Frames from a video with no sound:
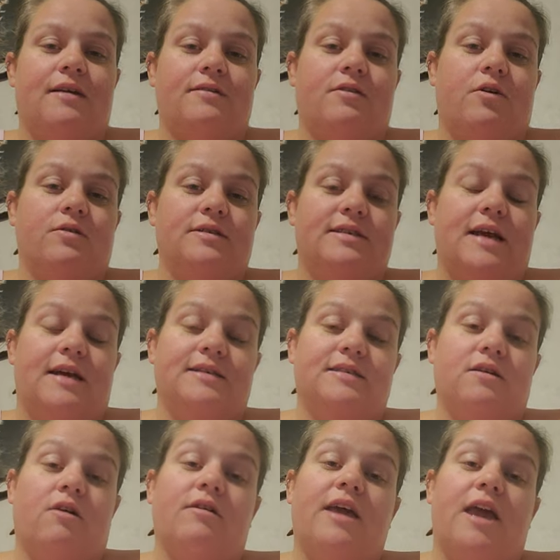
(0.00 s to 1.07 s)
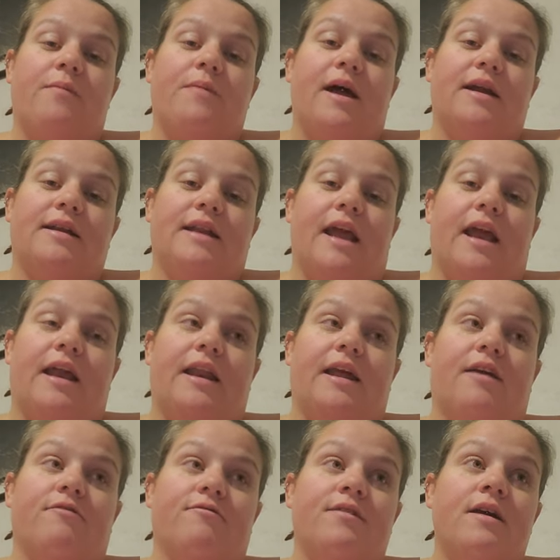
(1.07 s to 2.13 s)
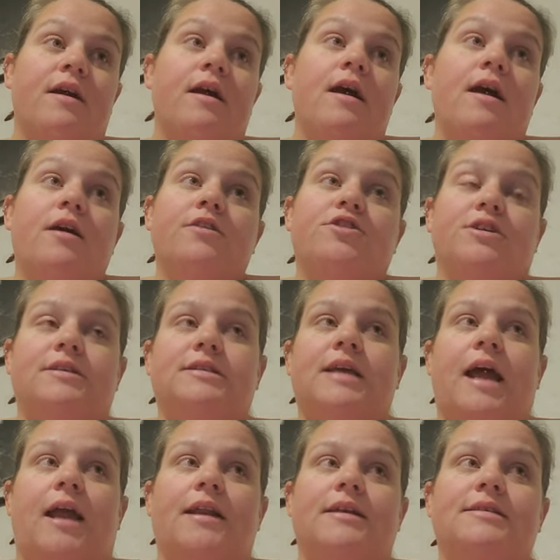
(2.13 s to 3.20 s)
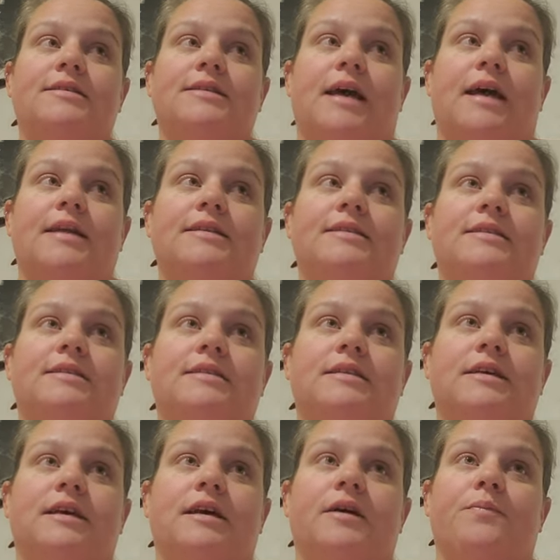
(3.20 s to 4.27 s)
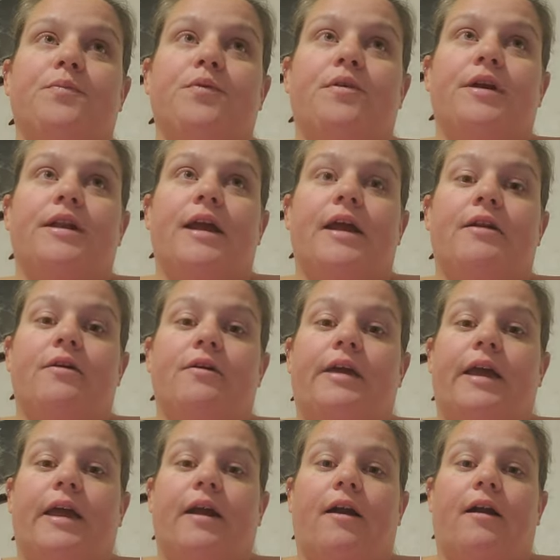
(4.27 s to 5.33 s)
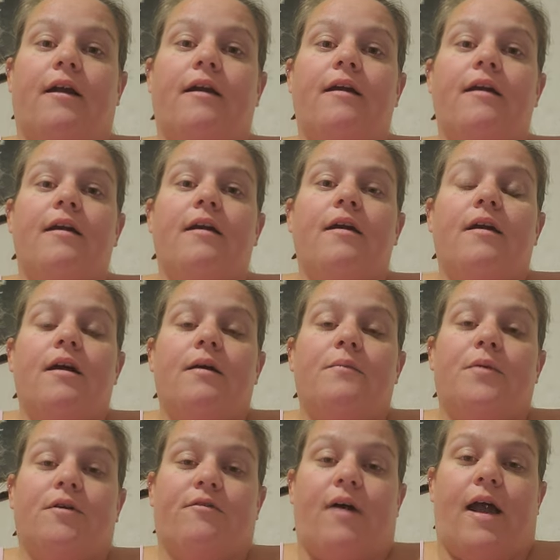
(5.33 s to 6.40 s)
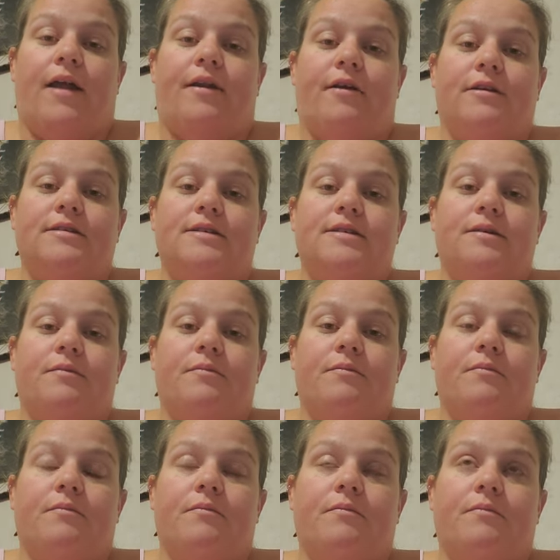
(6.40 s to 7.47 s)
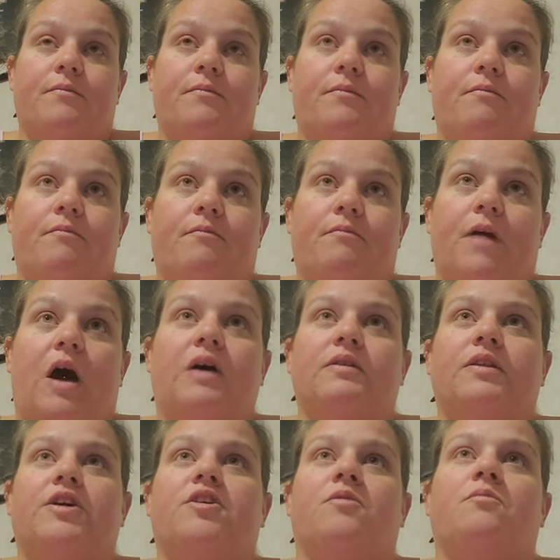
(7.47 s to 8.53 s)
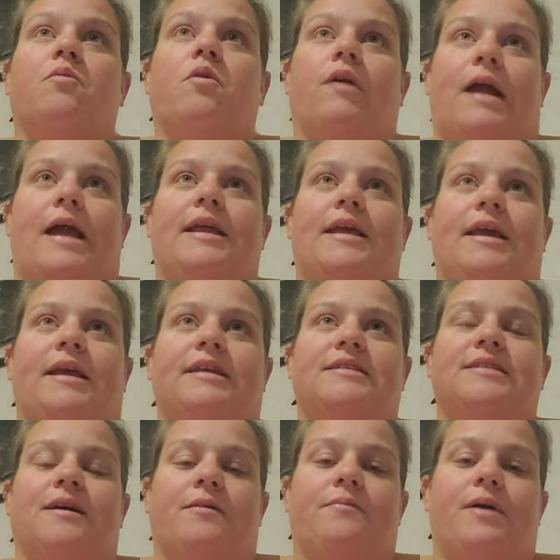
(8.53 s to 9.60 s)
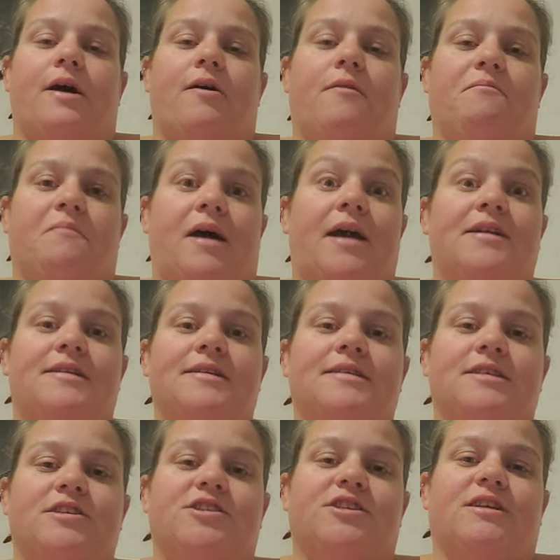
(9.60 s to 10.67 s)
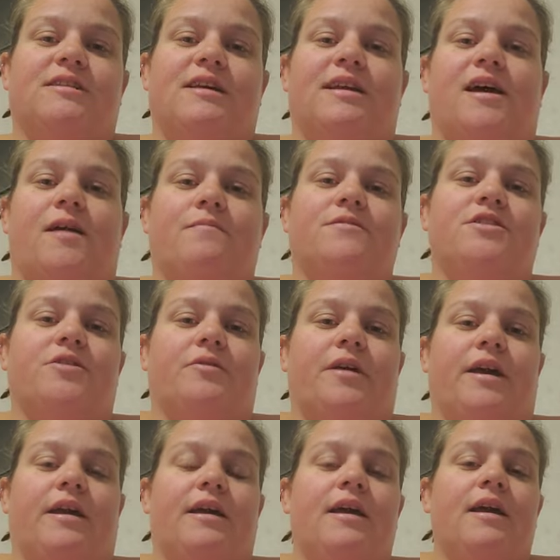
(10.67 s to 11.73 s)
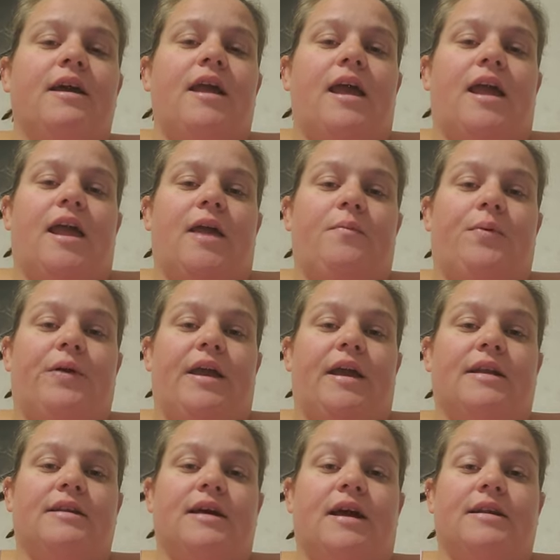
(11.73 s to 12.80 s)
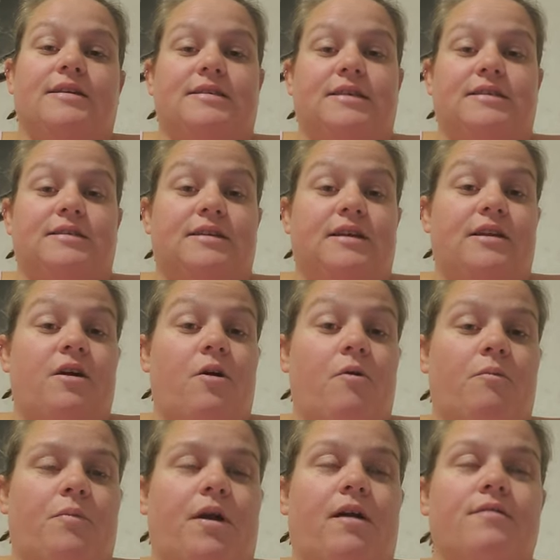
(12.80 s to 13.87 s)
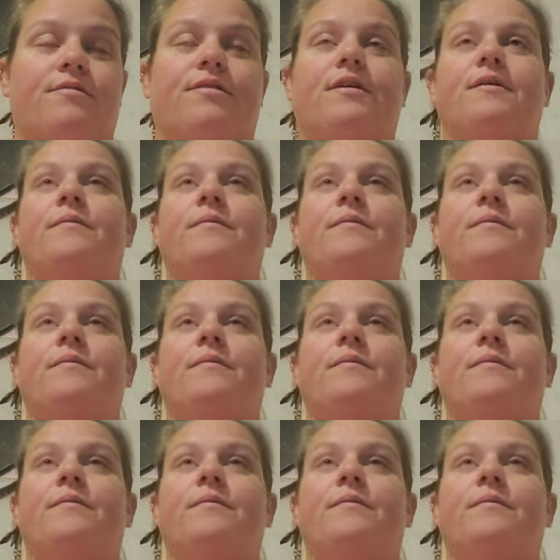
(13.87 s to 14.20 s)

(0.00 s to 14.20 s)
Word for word: those tests all came back negative just kind of sets the prenatal care providers a little more at ease about my decision that I'm doing a planned unassisted home birth.